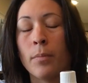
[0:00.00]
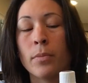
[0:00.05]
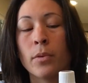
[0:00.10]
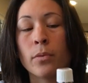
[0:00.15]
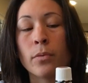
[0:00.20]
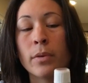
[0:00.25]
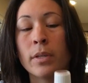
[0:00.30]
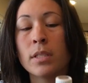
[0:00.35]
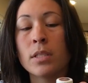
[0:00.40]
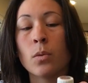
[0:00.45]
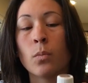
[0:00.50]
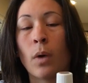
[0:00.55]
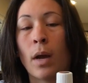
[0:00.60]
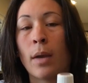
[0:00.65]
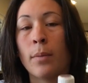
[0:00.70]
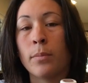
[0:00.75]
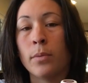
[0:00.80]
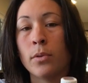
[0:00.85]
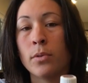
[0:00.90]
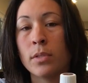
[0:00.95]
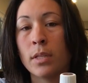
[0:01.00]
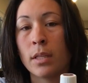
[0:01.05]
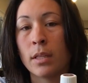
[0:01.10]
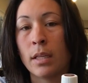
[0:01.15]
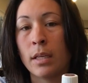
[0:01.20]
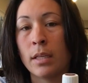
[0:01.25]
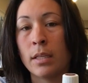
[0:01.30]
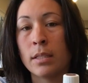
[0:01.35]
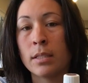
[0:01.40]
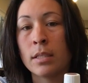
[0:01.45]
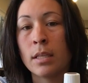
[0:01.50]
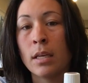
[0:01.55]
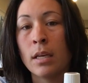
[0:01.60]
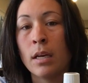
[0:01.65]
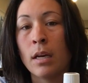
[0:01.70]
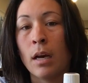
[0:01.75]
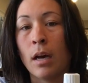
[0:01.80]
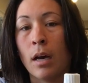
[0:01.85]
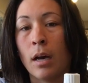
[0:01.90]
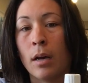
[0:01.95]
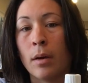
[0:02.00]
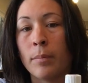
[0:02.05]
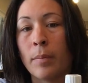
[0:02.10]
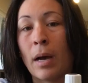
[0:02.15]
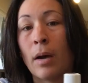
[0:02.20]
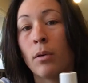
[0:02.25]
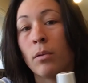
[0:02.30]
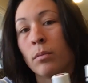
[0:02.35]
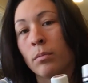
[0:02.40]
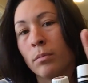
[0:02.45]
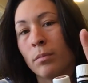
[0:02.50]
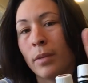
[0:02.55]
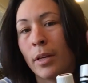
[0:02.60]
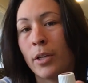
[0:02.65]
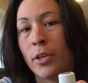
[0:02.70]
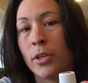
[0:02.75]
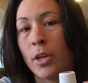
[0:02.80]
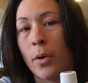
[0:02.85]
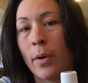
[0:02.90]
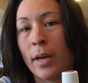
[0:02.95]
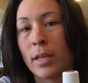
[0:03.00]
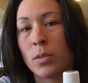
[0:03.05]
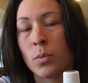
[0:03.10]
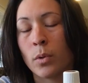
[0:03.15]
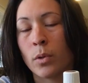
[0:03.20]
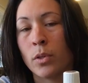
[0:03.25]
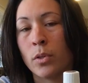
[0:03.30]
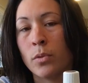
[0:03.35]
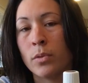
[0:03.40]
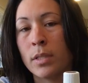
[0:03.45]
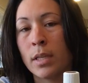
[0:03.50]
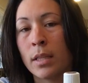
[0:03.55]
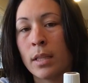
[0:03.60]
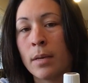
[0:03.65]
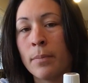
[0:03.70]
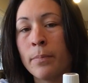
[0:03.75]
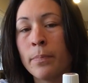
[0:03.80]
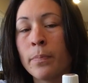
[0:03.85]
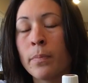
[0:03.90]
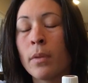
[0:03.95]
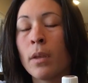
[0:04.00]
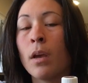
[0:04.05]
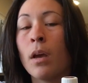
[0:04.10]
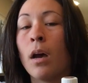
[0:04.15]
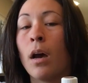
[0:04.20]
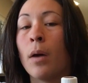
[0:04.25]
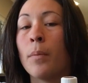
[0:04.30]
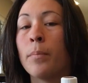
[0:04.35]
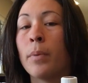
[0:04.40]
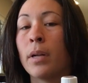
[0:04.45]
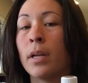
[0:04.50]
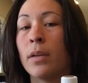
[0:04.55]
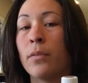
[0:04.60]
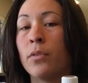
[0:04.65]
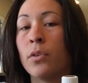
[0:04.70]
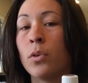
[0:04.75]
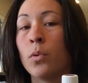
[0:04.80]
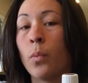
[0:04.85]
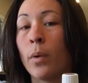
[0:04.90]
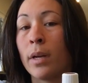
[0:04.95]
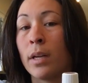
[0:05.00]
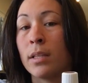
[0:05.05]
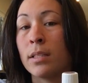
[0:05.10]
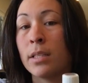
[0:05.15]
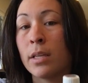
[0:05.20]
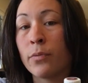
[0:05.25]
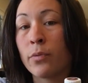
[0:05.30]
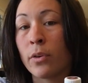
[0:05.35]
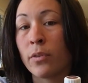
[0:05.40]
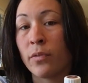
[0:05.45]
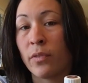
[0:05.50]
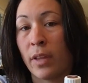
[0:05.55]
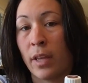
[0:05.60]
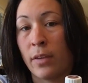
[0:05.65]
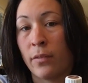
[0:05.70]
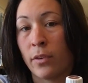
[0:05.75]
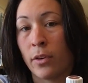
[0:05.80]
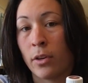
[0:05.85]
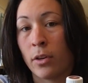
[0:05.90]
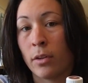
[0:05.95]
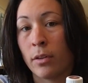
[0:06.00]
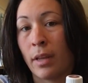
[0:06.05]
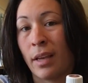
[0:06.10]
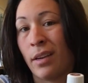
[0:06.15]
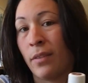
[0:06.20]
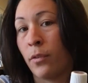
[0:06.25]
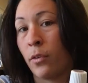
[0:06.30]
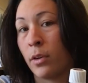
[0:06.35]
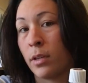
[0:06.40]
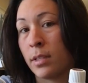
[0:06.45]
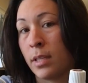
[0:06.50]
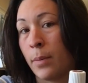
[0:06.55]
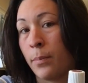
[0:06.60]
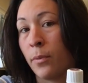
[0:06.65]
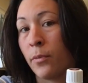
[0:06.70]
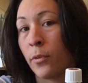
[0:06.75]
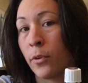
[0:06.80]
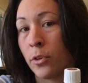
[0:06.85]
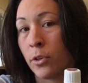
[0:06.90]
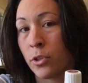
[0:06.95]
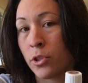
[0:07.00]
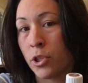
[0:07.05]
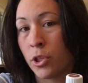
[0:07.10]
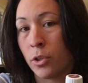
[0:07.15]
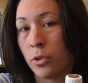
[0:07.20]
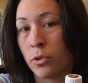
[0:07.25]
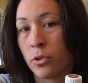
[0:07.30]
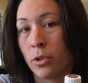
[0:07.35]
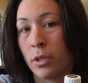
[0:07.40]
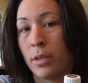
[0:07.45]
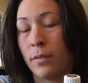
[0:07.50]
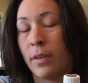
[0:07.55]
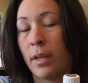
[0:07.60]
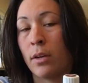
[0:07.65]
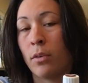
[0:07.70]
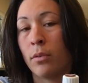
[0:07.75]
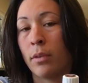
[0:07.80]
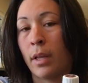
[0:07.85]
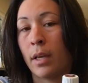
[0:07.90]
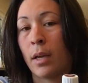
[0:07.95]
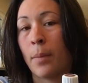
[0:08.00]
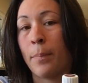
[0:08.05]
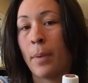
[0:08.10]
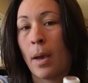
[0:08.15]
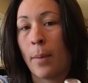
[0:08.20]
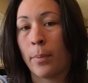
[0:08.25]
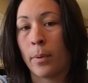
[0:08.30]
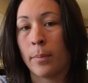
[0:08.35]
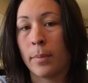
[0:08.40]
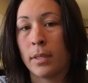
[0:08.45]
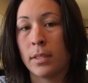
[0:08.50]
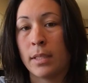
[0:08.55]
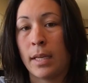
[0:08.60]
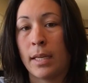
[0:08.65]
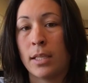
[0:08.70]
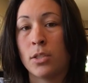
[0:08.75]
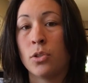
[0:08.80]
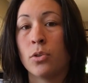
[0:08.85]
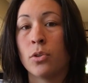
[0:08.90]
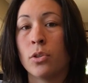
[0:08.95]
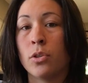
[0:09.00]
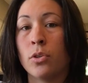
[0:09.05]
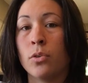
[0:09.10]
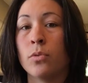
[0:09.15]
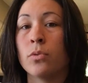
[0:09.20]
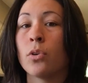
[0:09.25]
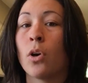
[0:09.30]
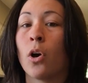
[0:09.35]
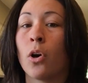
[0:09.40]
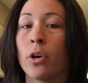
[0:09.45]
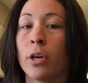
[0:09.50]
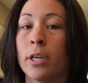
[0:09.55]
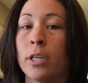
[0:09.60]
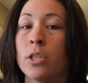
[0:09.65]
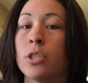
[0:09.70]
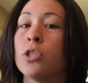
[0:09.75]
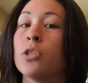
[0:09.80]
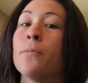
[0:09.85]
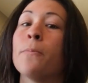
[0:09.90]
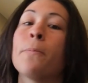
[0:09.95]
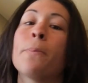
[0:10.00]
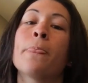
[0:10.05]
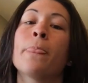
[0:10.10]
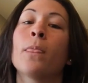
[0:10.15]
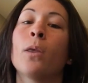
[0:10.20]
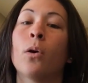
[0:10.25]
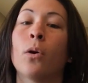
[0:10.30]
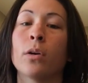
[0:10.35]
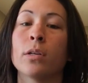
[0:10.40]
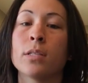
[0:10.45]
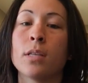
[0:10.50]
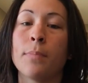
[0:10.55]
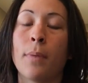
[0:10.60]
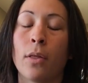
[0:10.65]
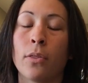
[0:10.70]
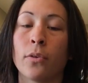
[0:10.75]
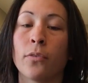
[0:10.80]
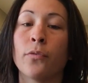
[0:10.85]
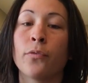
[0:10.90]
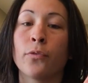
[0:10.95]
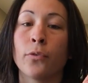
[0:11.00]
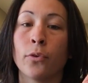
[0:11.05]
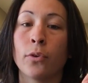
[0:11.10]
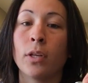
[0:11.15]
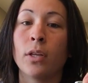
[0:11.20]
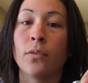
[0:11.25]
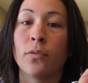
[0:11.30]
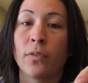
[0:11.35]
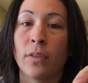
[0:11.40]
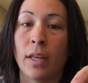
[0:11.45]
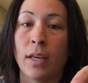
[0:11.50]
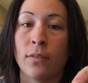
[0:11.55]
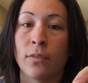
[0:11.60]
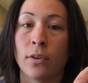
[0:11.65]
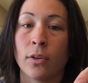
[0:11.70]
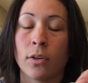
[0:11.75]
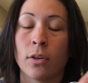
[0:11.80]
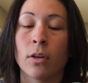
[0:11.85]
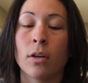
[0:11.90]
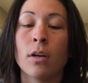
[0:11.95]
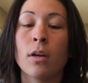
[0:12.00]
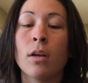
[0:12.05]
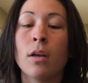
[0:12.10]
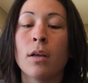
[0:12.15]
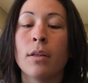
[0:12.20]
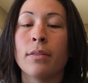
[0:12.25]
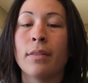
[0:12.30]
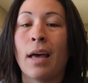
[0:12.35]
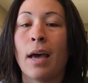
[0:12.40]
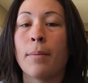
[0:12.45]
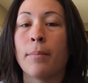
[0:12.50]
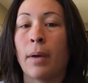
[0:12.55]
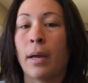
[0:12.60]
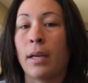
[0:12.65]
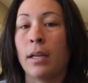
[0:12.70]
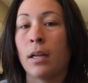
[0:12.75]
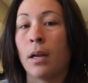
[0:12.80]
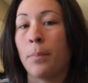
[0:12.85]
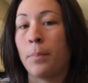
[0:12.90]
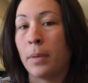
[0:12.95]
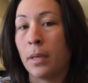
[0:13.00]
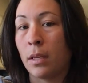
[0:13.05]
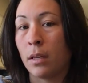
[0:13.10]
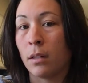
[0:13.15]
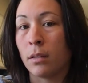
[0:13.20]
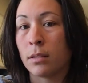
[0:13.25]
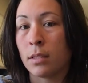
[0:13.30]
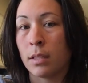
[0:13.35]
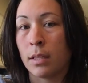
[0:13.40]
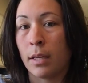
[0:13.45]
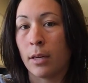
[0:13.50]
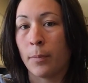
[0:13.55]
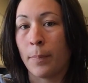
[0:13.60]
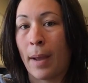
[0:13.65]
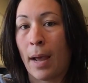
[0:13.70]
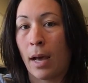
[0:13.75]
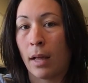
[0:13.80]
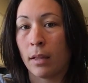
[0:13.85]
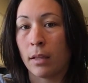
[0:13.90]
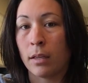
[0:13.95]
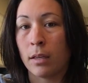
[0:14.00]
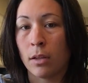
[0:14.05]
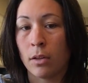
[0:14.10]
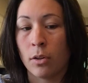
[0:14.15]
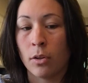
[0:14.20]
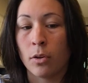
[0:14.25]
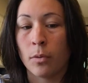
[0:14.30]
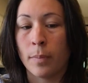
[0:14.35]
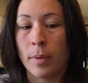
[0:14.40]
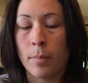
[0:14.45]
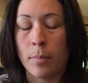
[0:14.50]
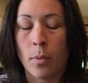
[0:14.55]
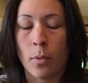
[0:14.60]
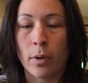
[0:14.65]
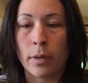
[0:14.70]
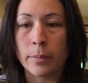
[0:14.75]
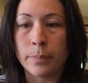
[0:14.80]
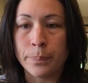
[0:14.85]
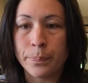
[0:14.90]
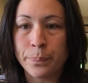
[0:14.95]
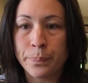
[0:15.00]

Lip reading: The reason why I'm using these, I'll let you know as we're using them, but if you want a different flavor, like for example for your children, if they don't like a peppermint taste, you could use orange or some other fruity flavor that might appeal to their palate a little bit more.